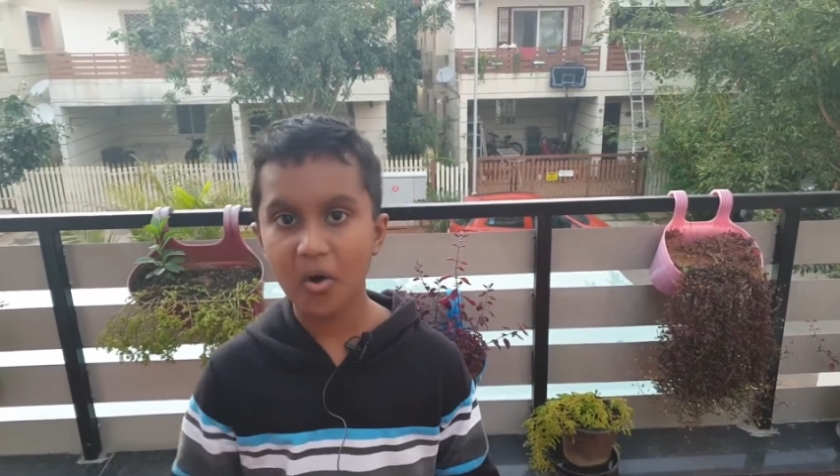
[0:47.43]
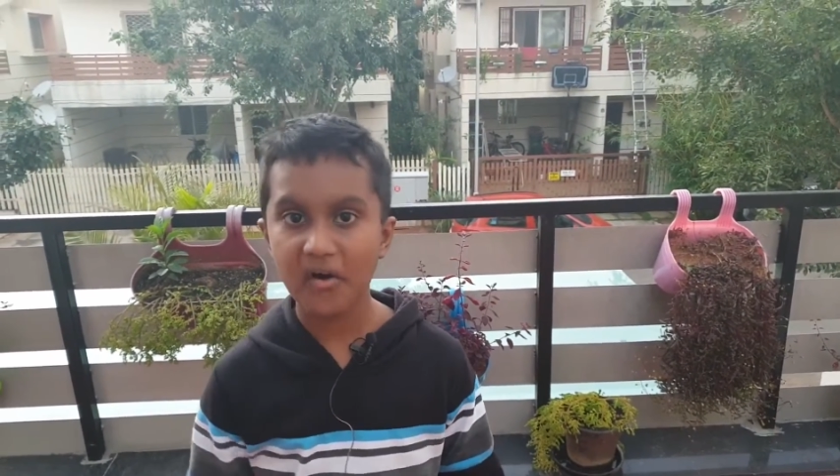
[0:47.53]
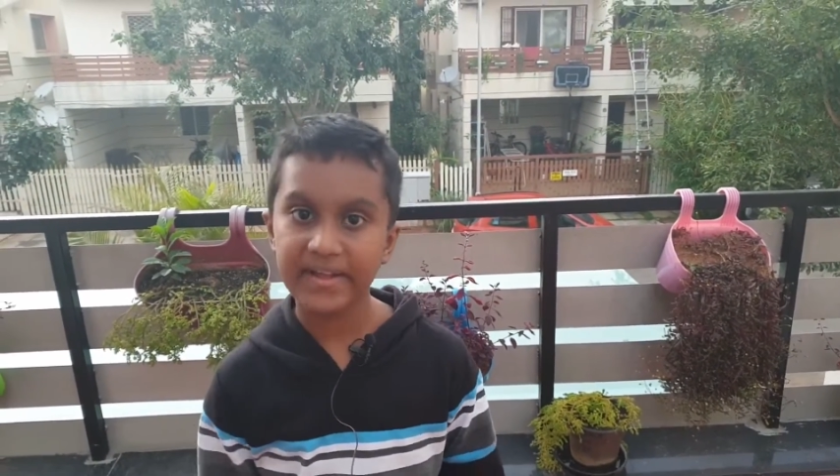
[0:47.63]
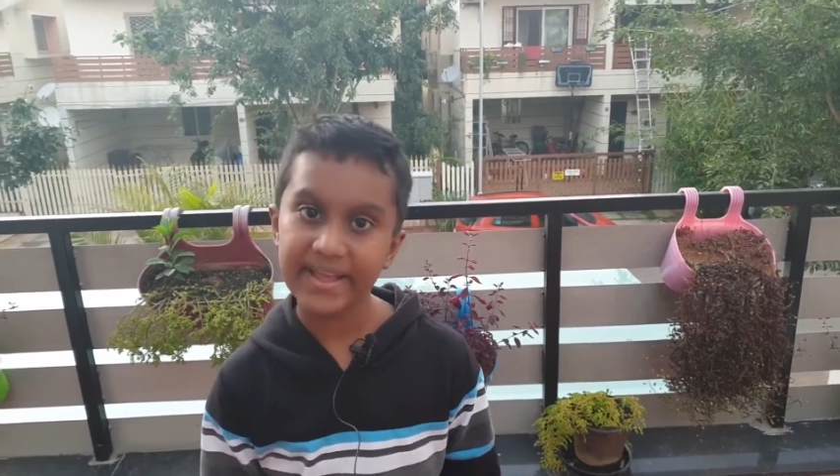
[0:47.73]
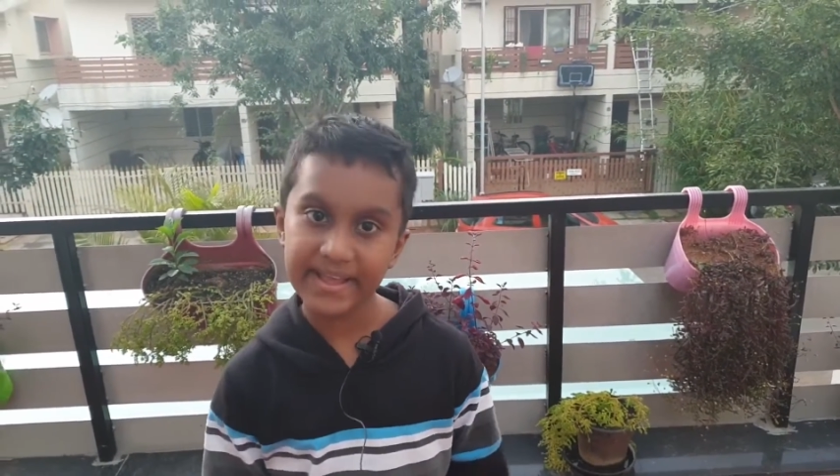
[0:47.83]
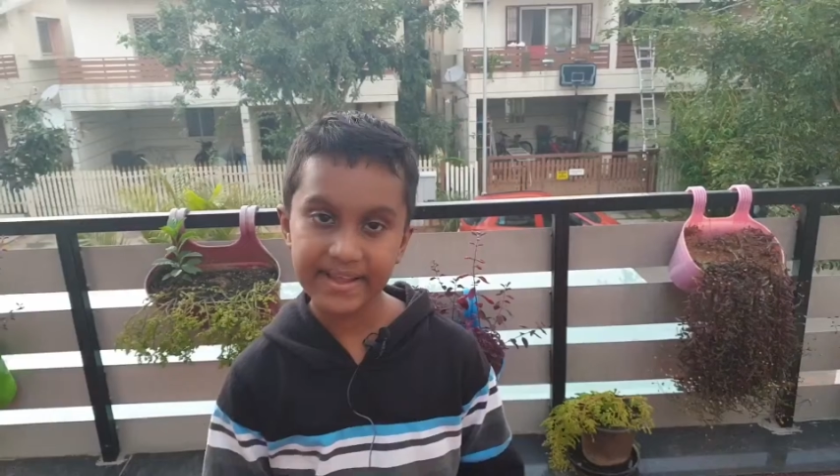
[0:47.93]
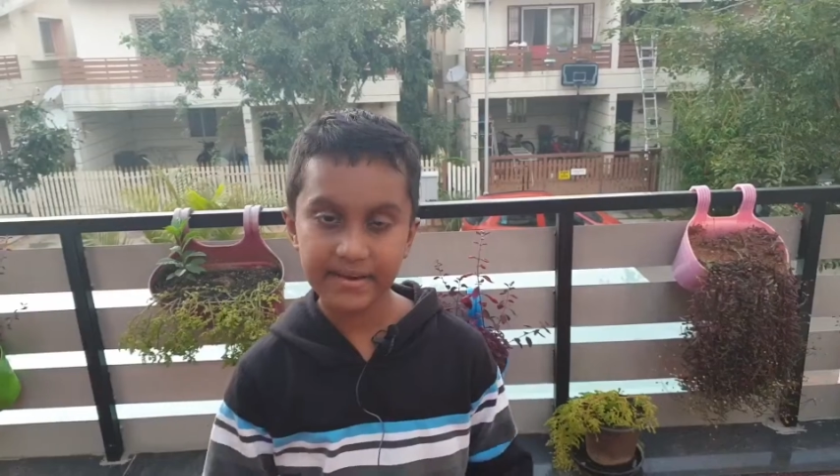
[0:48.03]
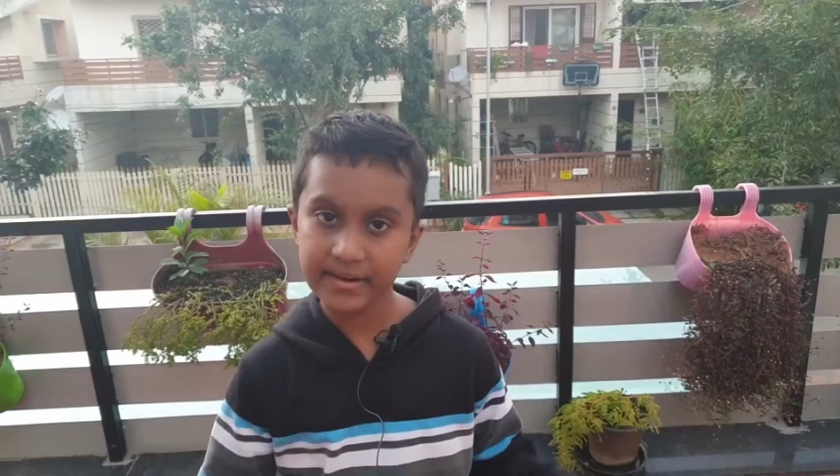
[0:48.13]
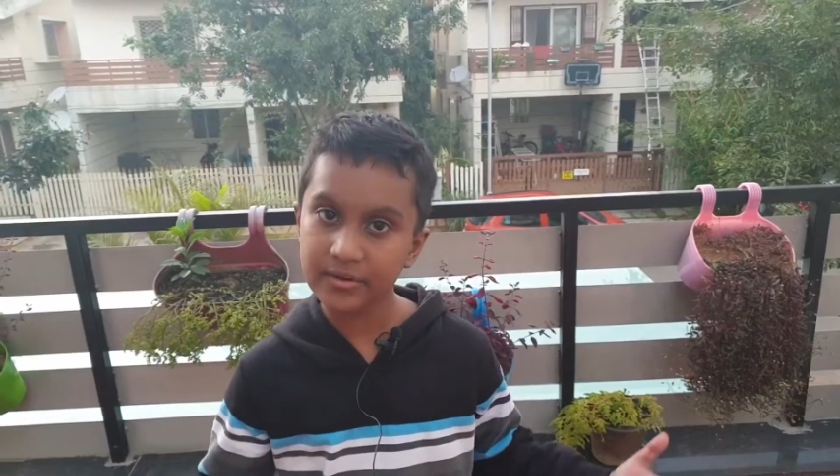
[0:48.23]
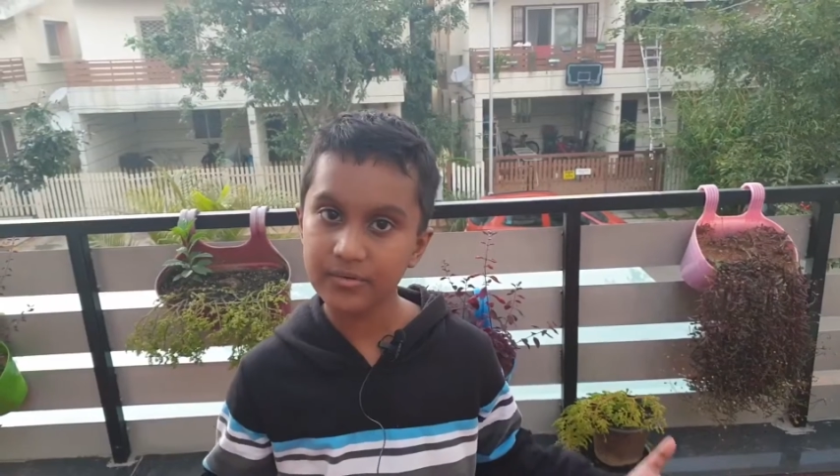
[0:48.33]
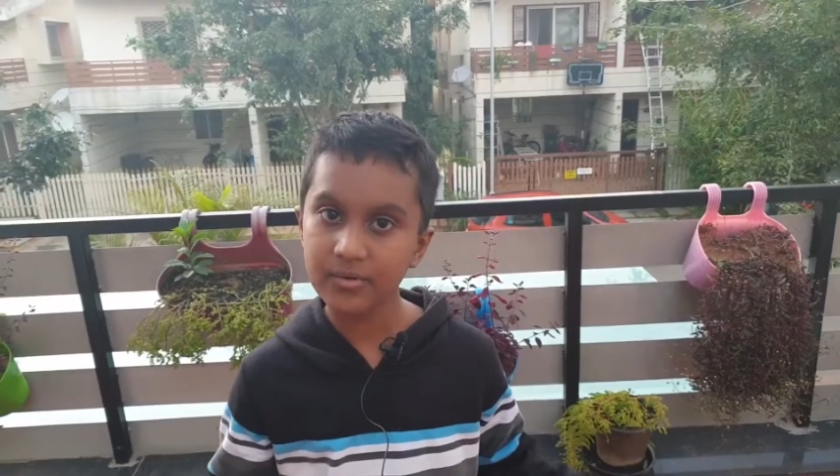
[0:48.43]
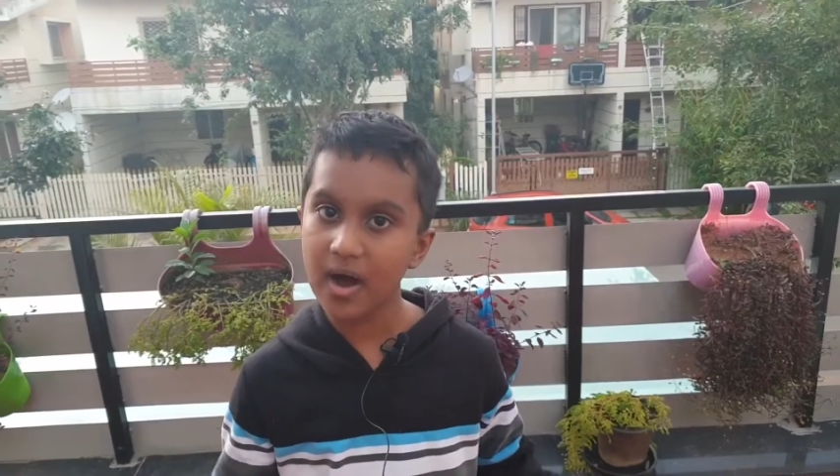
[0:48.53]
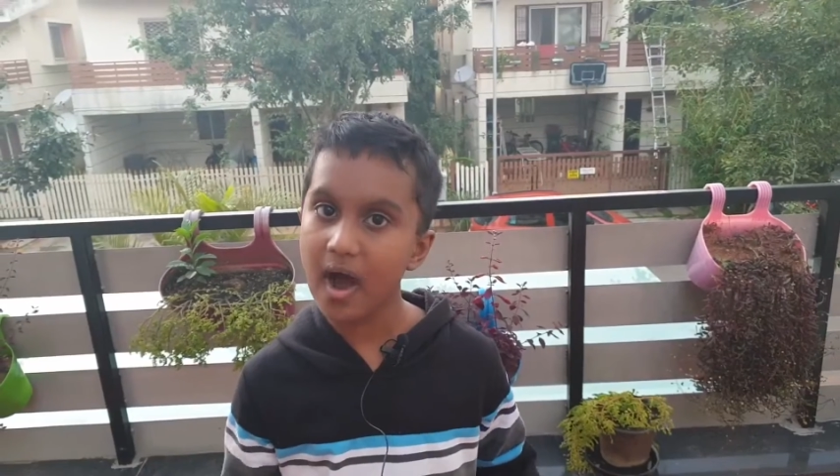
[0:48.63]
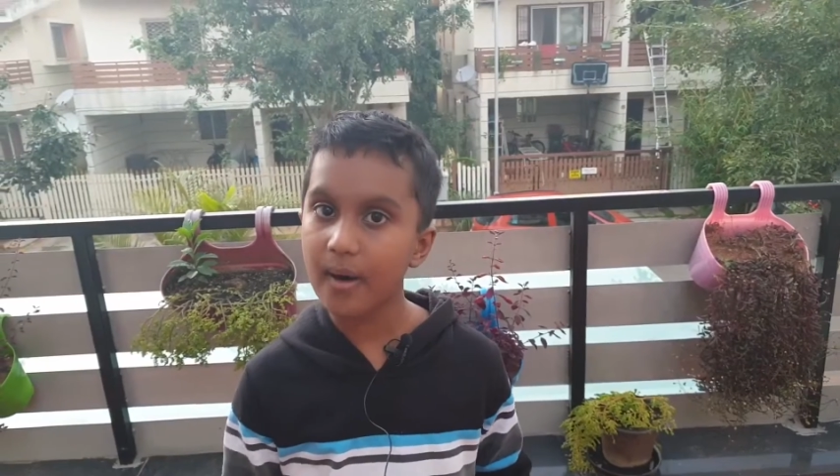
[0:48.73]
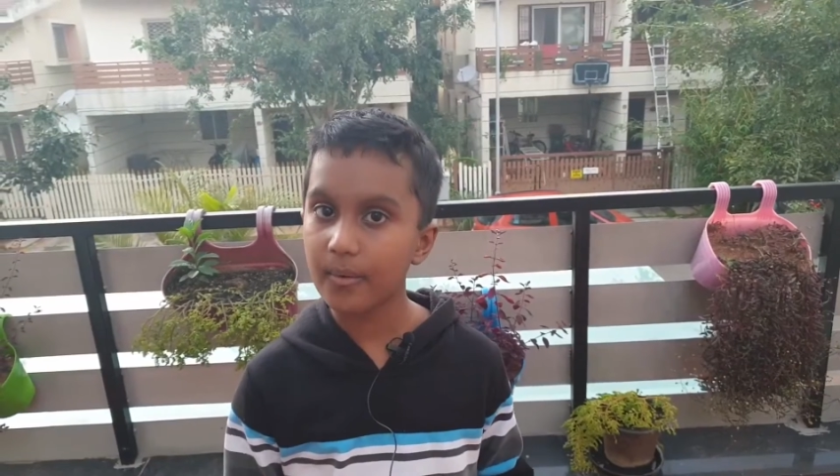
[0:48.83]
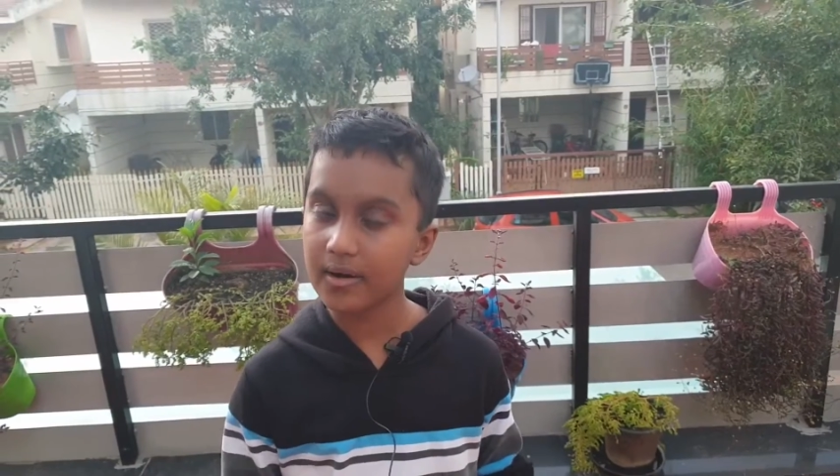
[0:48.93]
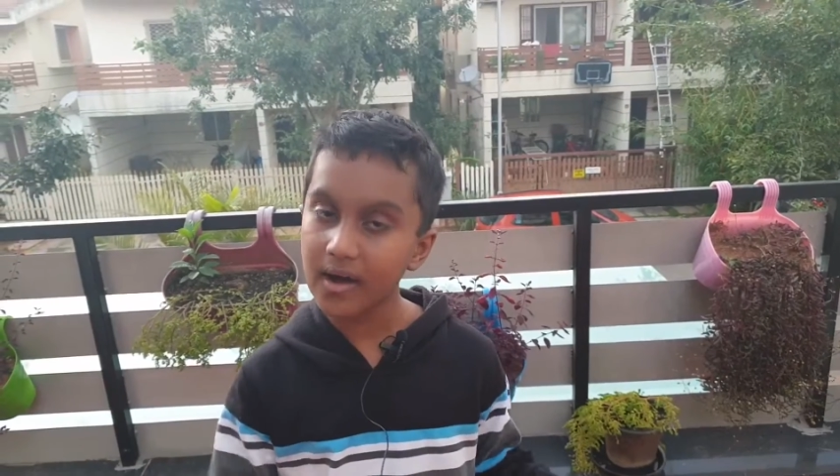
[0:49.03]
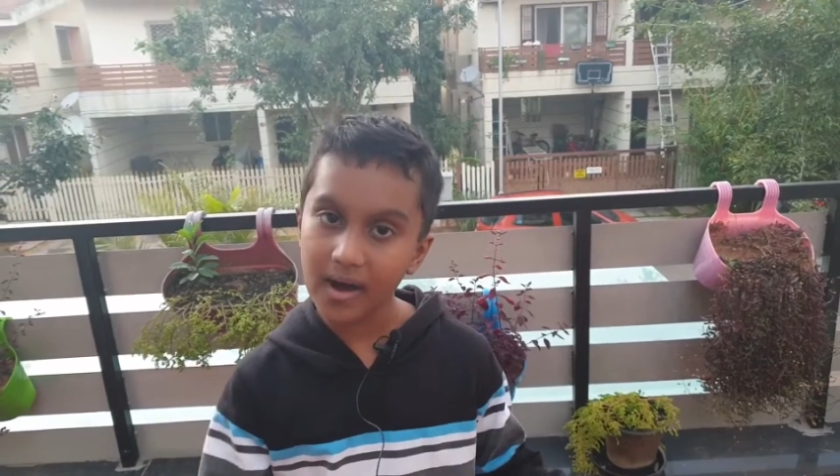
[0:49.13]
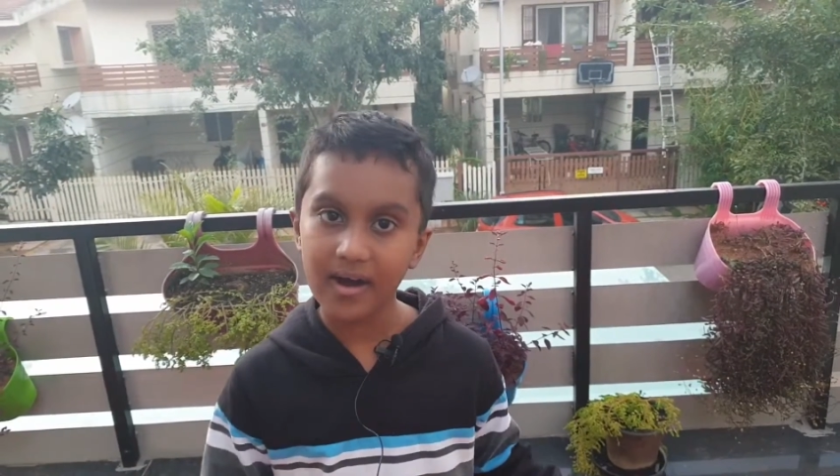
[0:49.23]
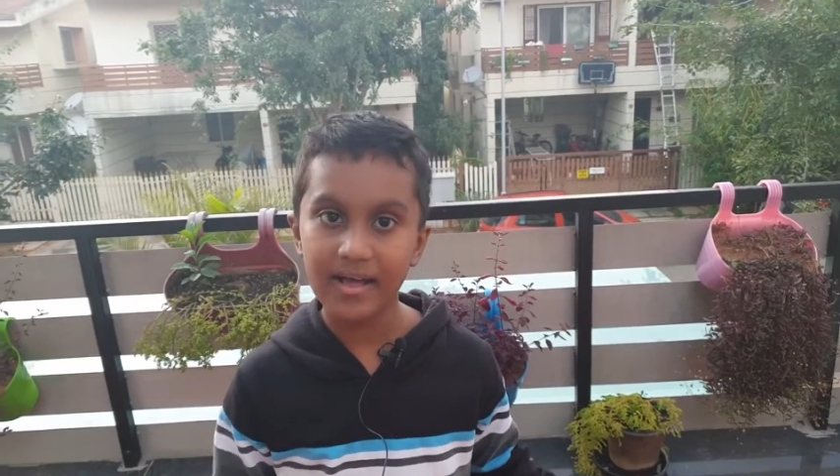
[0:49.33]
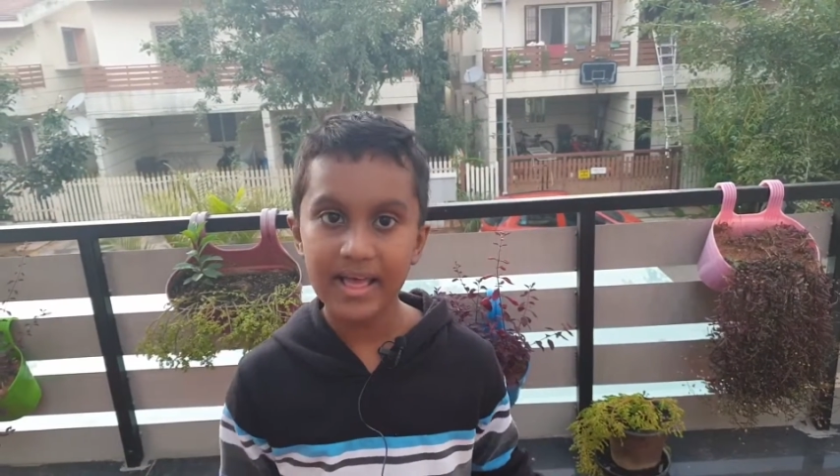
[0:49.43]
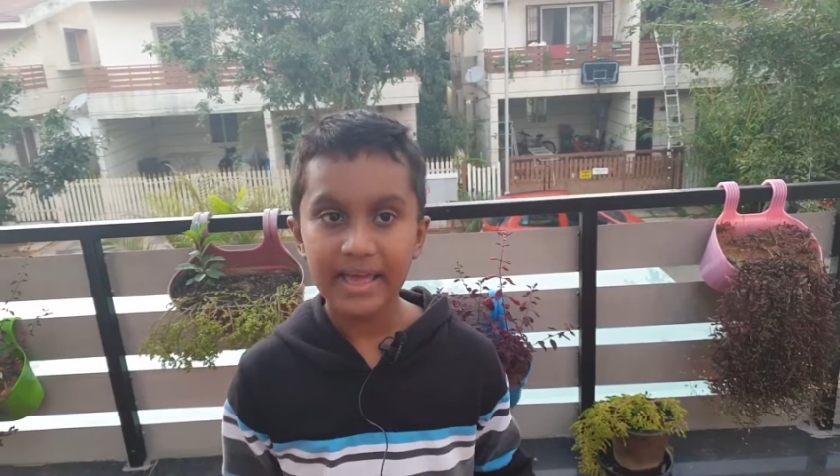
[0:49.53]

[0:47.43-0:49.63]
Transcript: walking to our car.